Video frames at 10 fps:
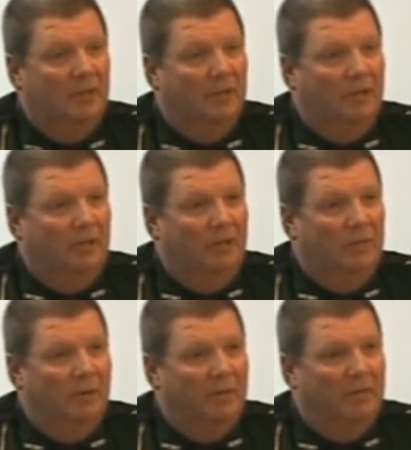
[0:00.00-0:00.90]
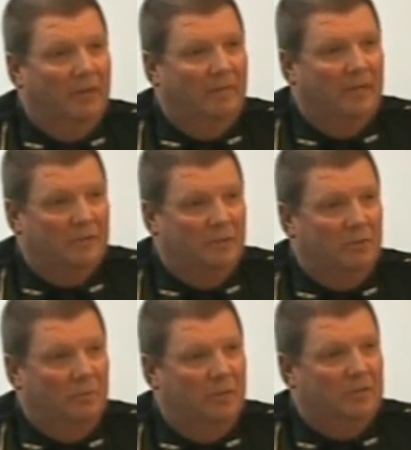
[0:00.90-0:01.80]
whenever they've got
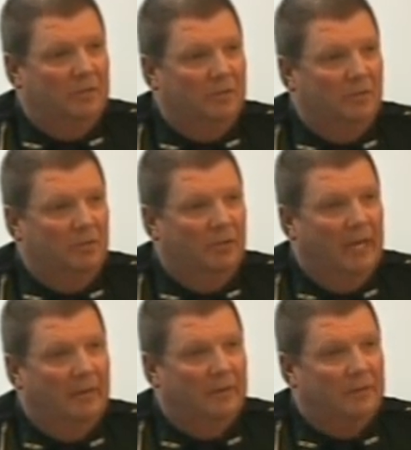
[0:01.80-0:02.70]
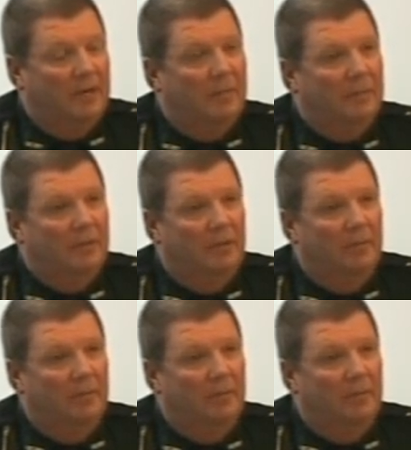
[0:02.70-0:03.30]
situations, to allow us the opportunity.